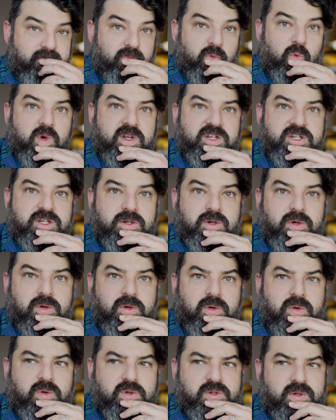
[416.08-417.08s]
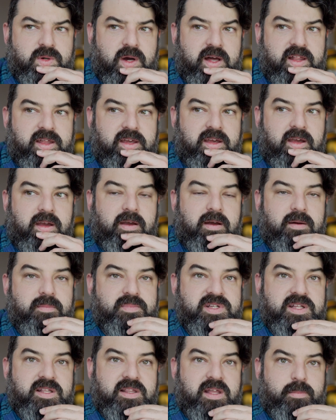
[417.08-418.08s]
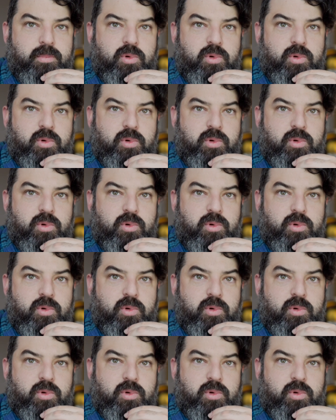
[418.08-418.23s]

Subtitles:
which also I think comes in their